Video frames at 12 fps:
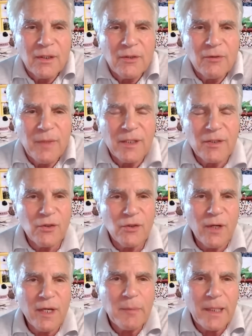you may
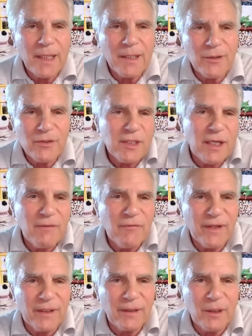join by
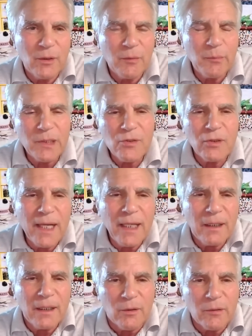yourself and alone, but you're
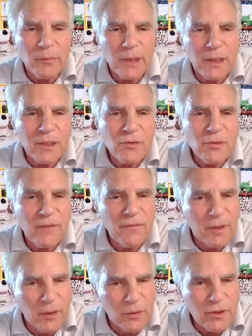not alone because you have
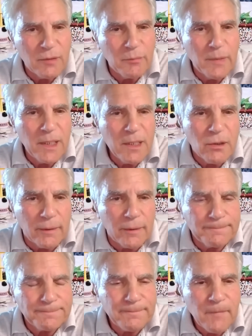a coach and mentor.
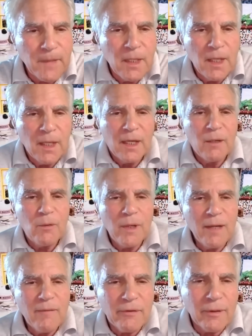
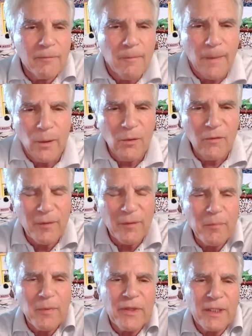However,
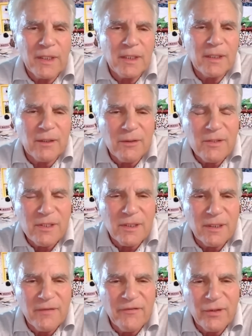over the years,
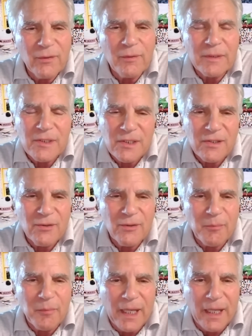and if you just do
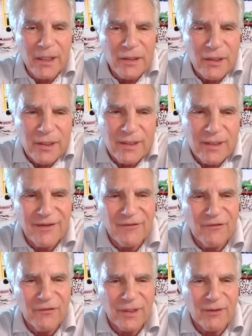the math
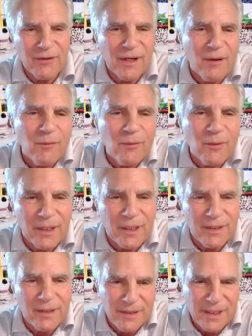and figure out
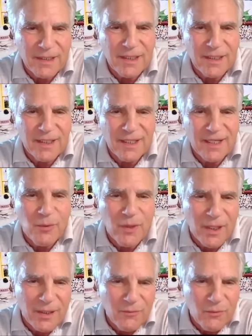when
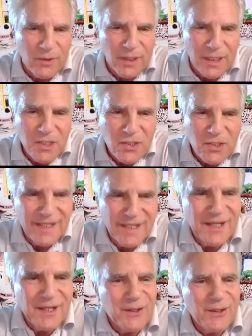1981 was,
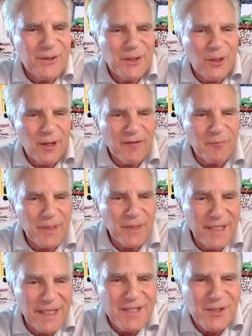you know I've
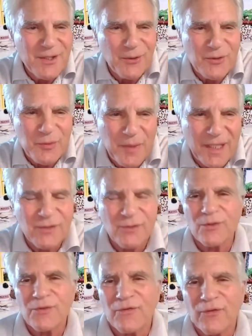been in
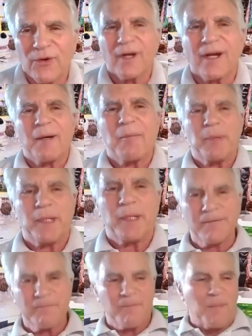Toastmasters for a
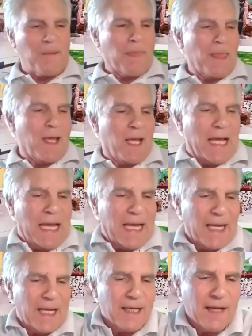bit.
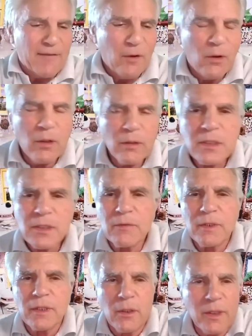And I've also
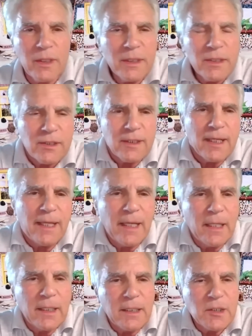noticed
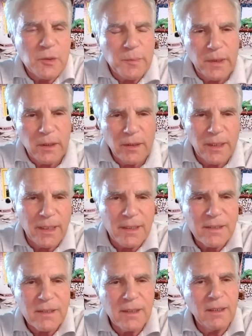and
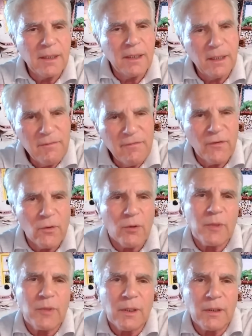experienced an
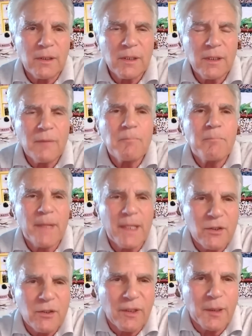informal
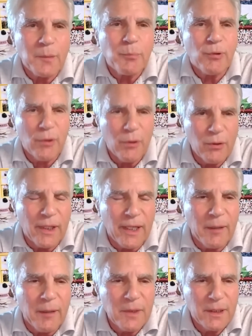mentoring
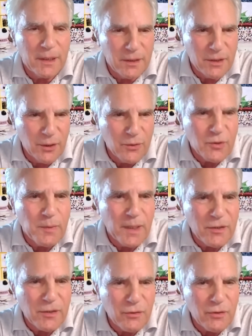program in
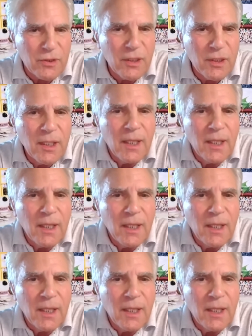Toastmasters,